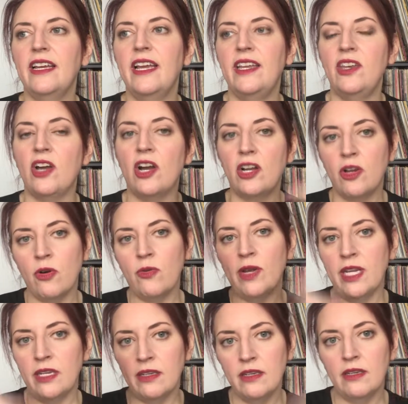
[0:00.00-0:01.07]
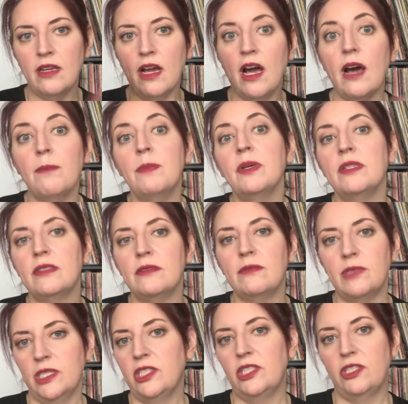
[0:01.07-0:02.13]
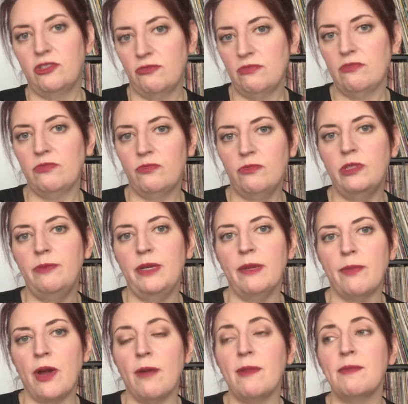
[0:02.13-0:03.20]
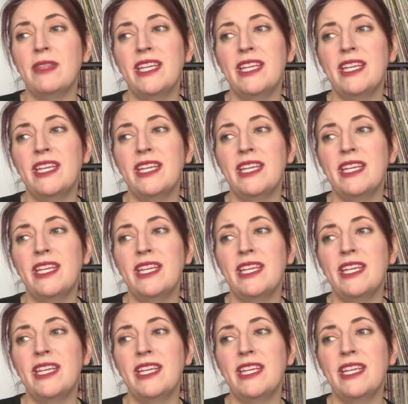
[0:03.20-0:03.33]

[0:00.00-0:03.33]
and not going up, which would be a problem.